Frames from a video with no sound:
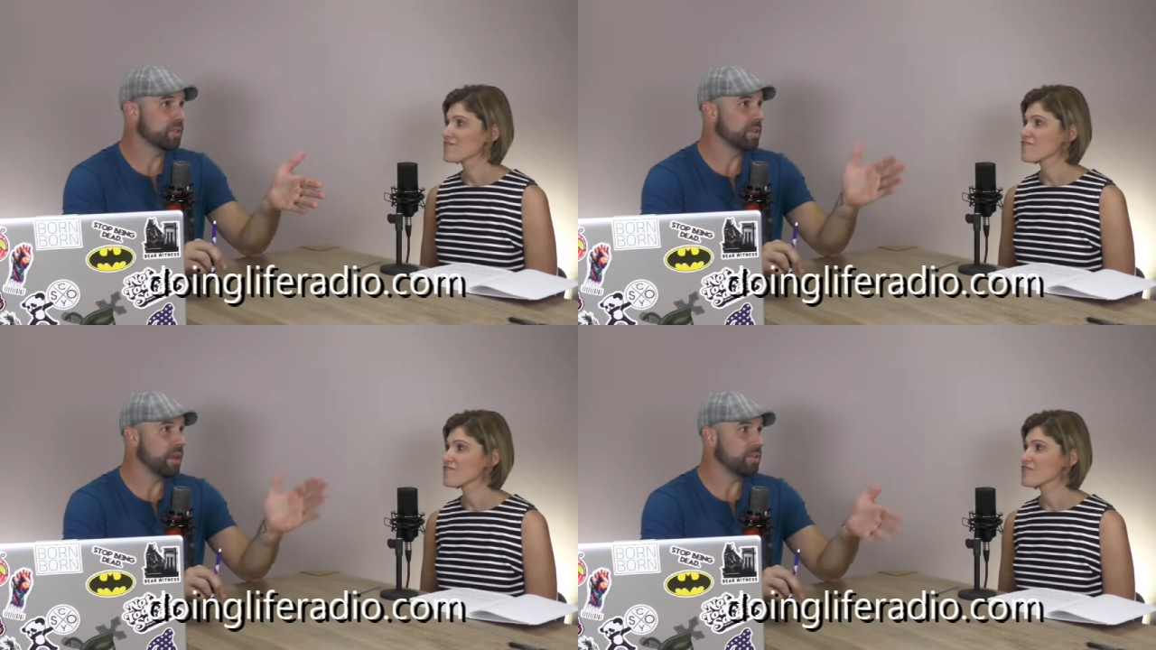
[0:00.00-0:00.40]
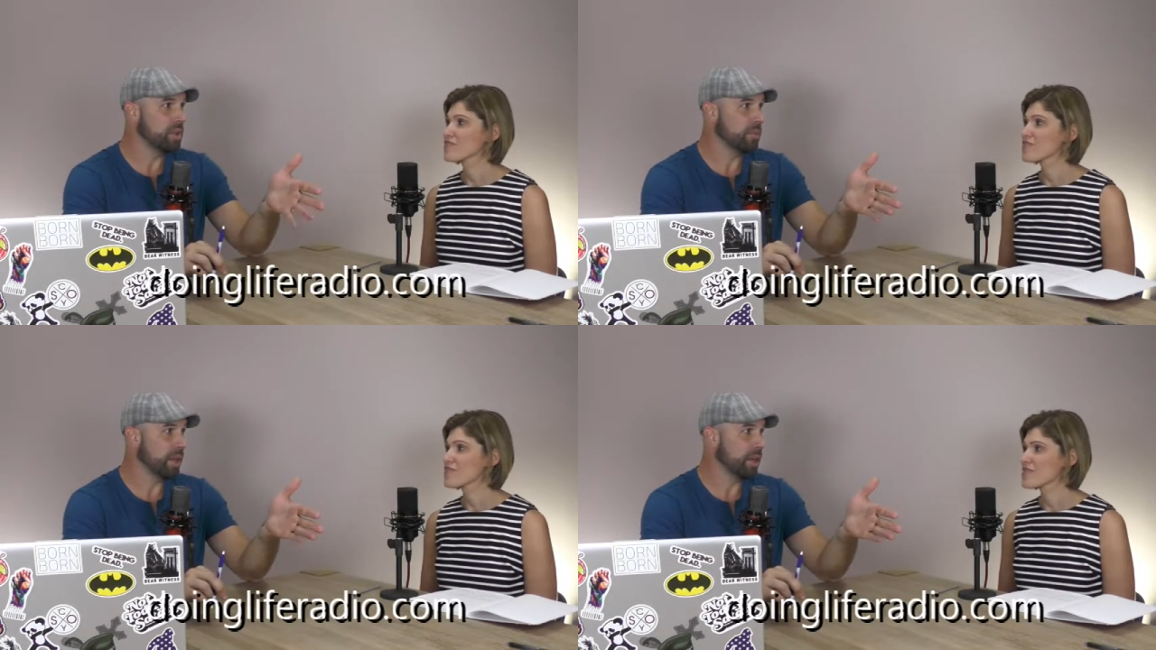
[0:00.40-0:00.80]
Speaker 1: That was
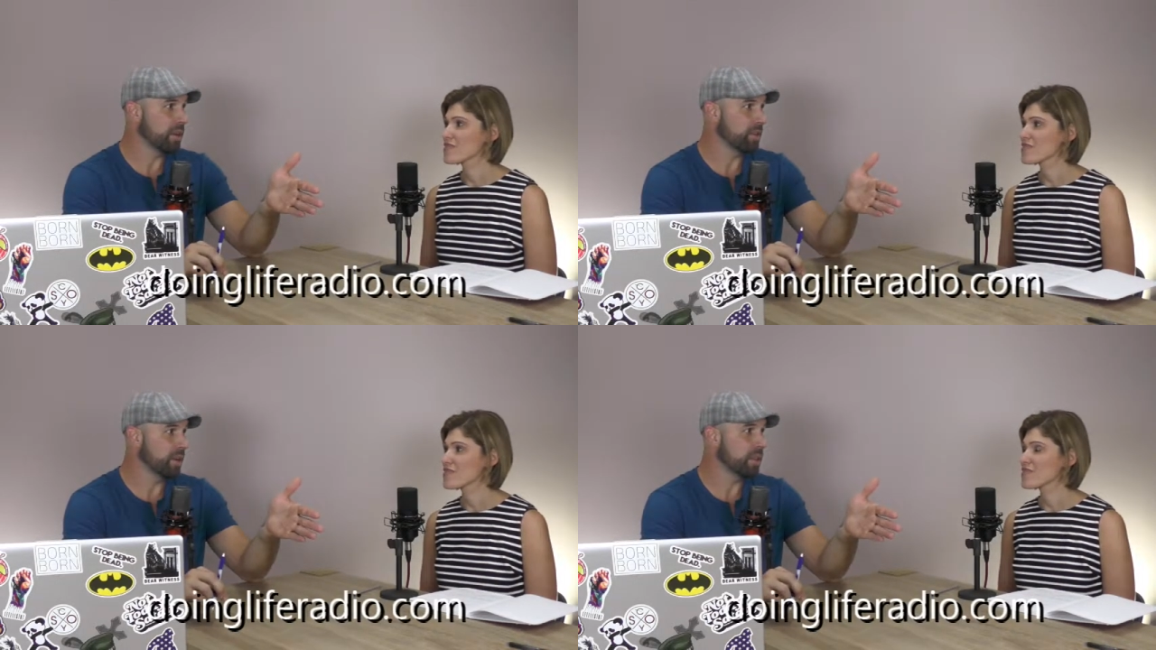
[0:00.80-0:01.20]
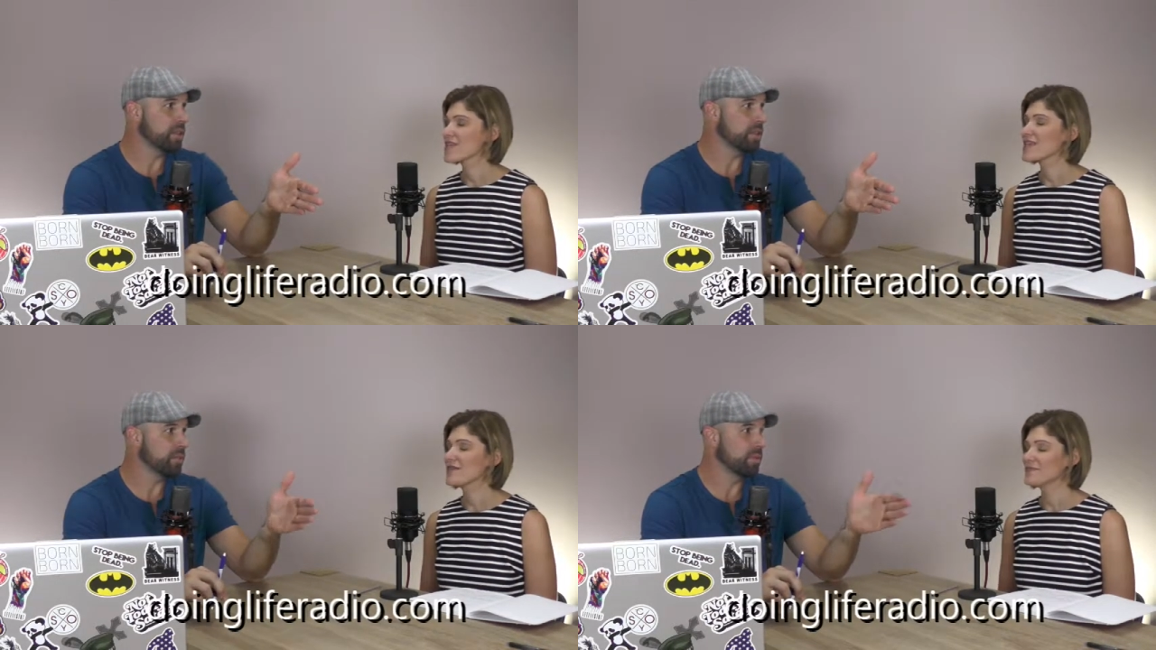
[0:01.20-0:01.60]
all black and white.
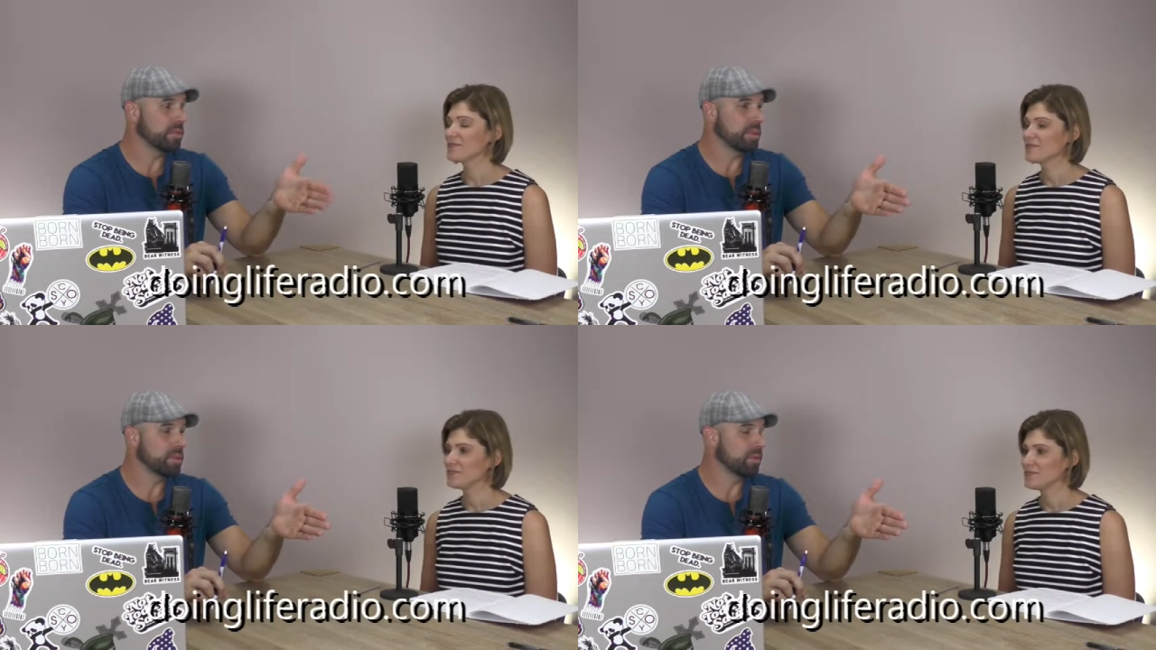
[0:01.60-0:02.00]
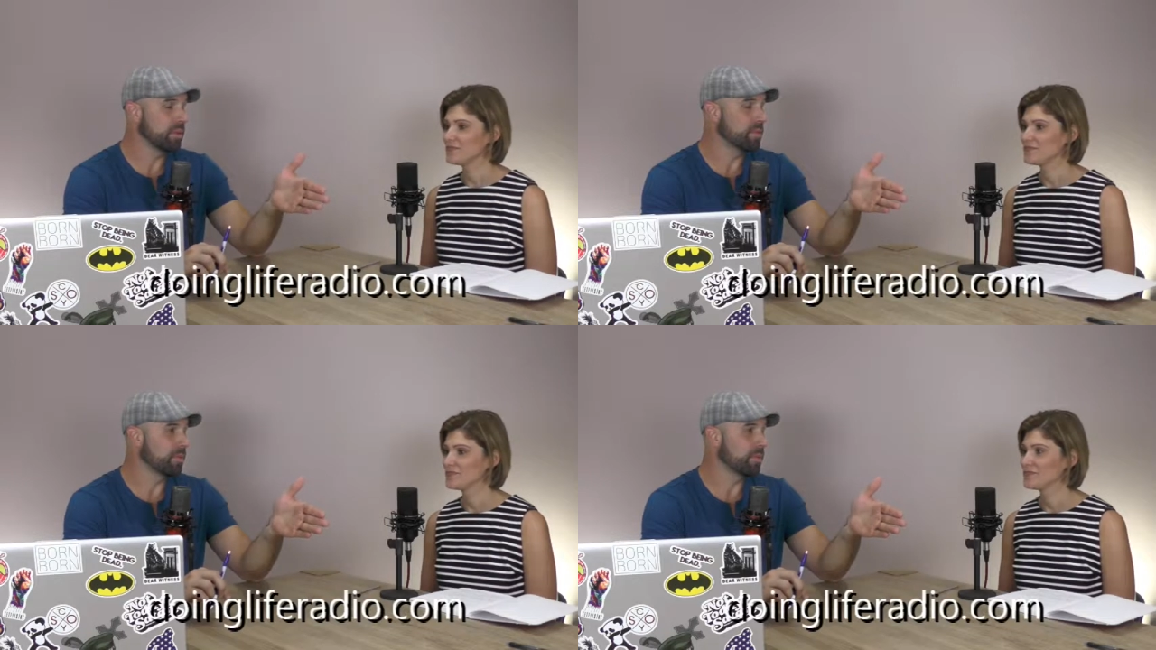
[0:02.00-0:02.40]
So it wasn't too
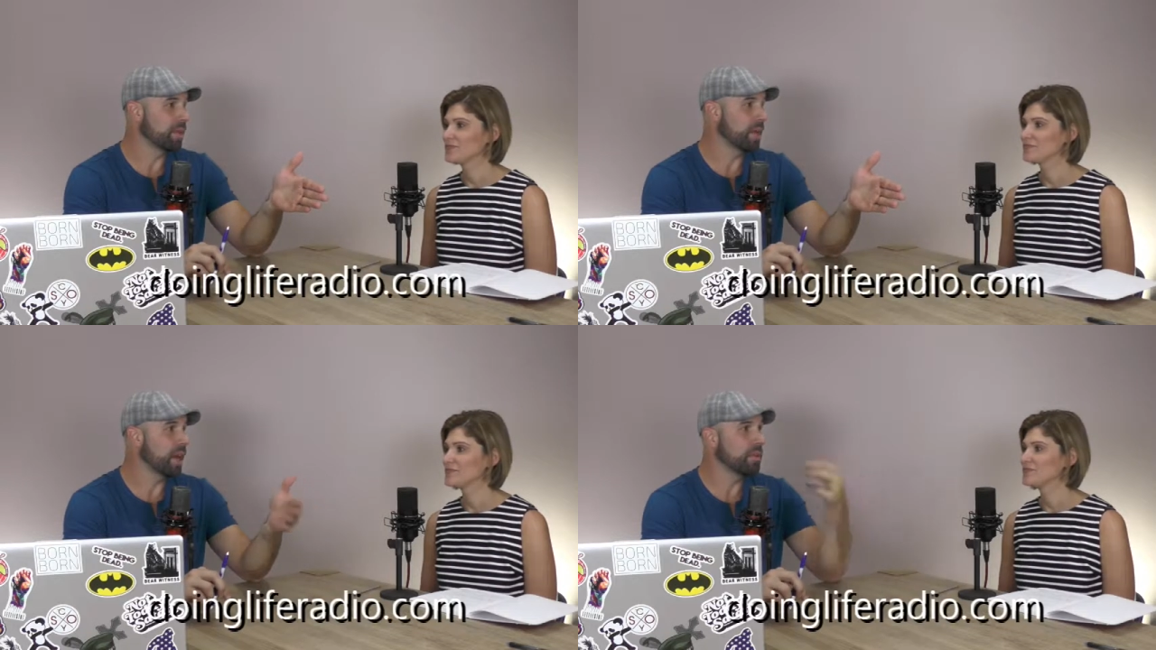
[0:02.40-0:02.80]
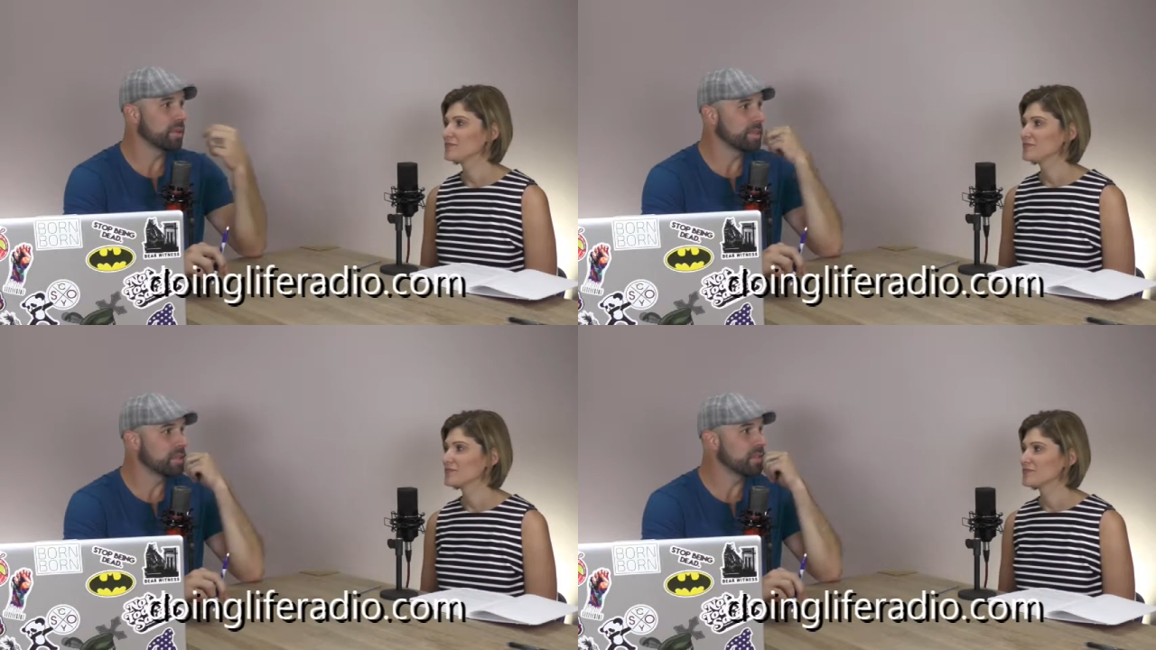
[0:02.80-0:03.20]
long before that when
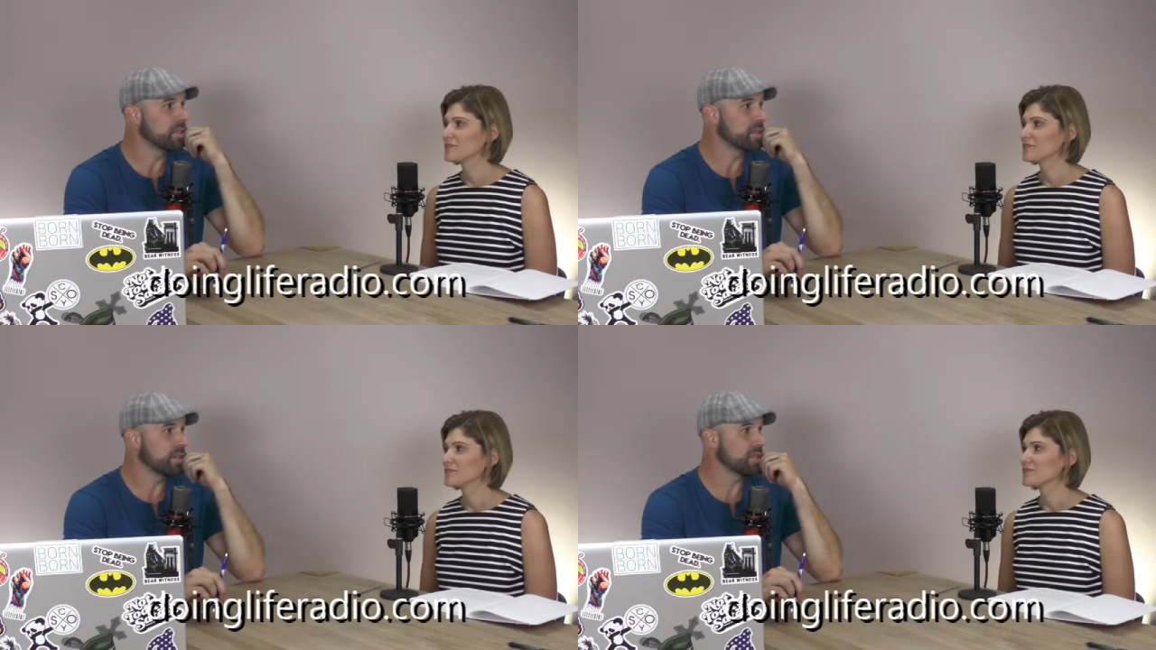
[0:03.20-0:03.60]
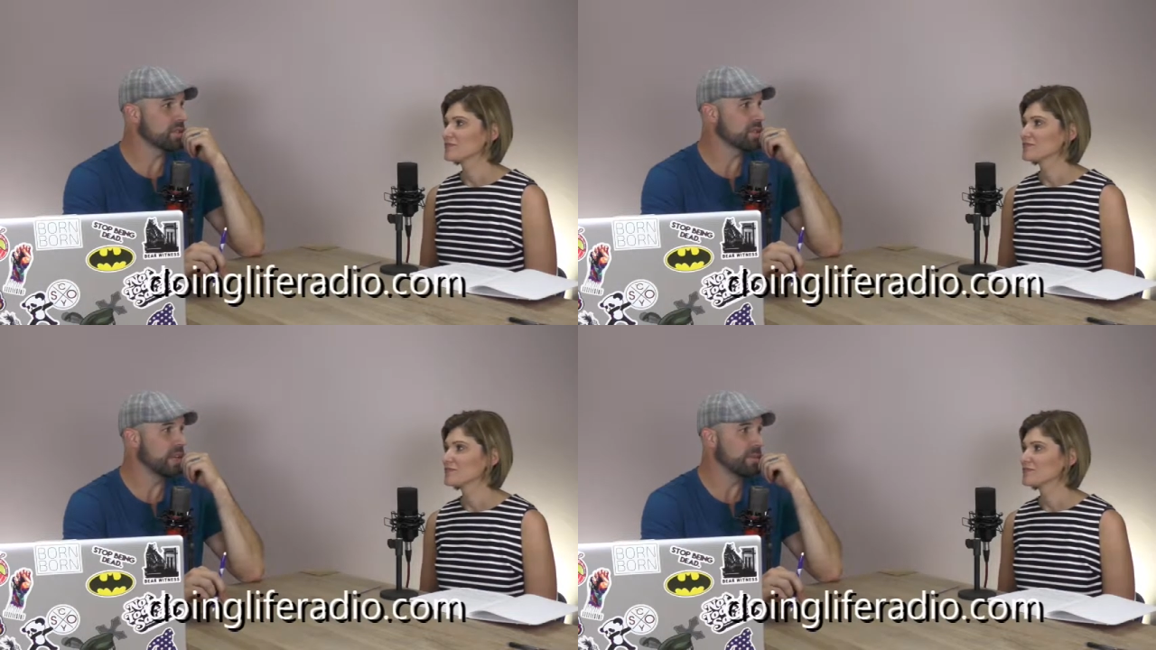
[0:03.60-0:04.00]
the TVs actually
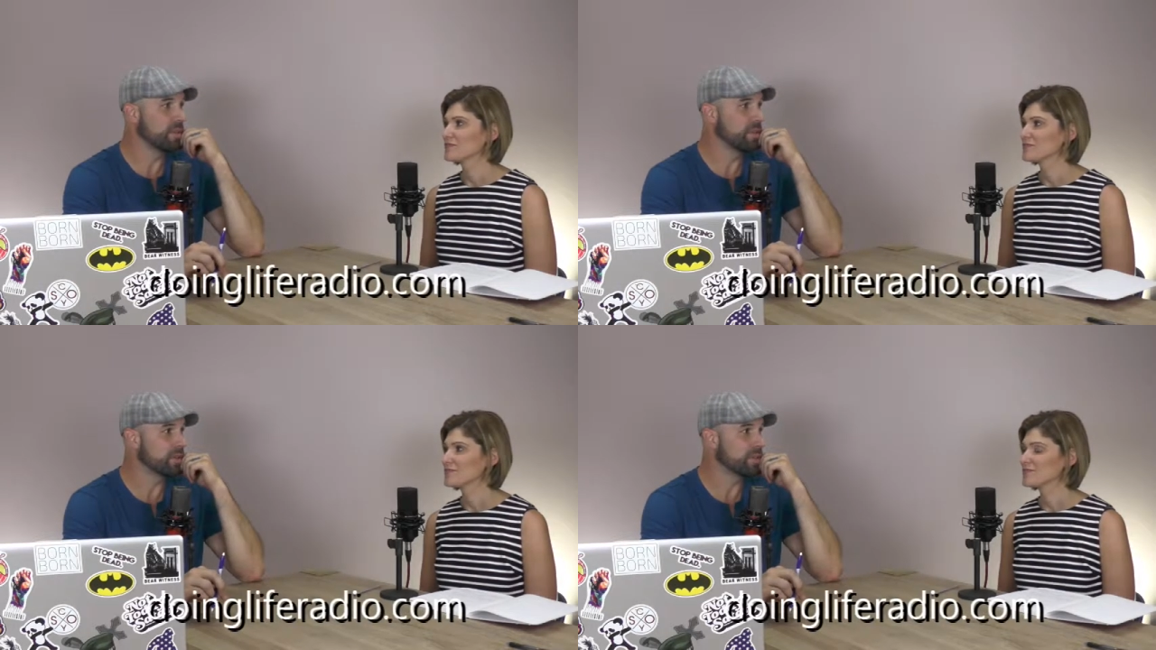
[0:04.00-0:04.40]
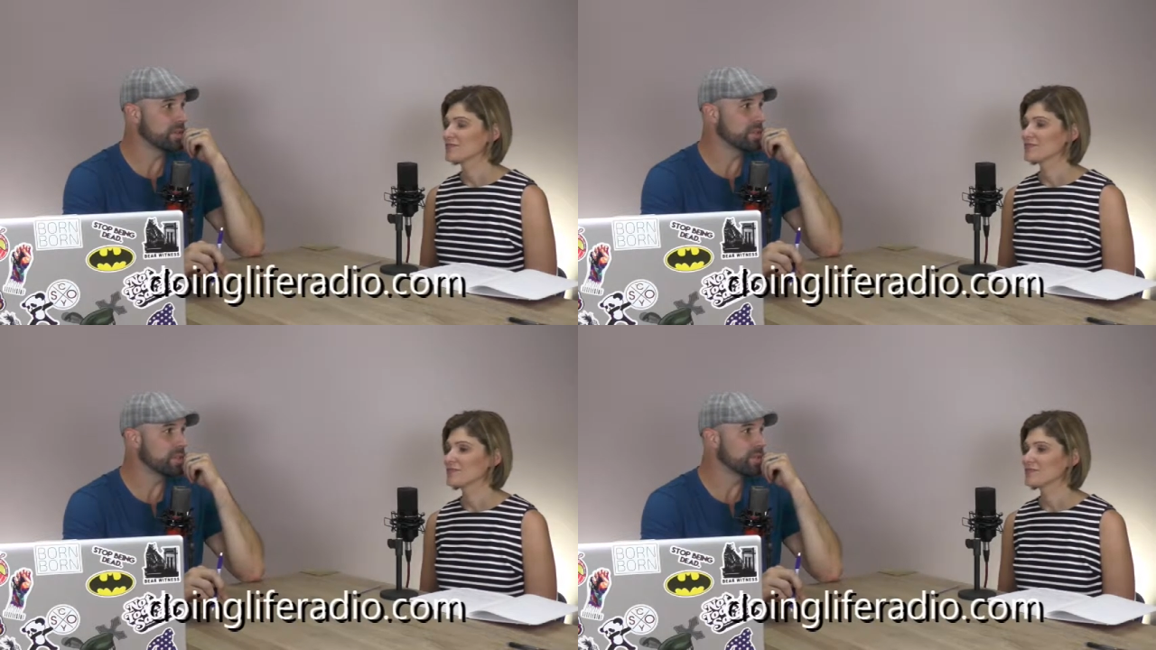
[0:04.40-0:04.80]
just came into
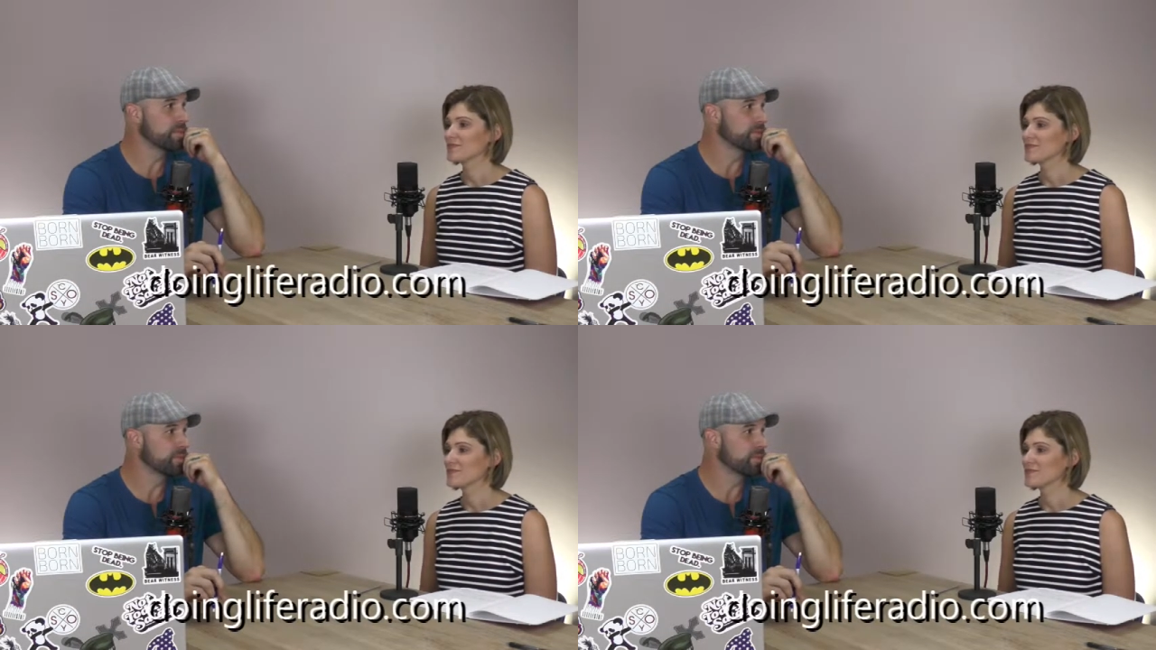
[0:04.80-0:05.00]
fruition.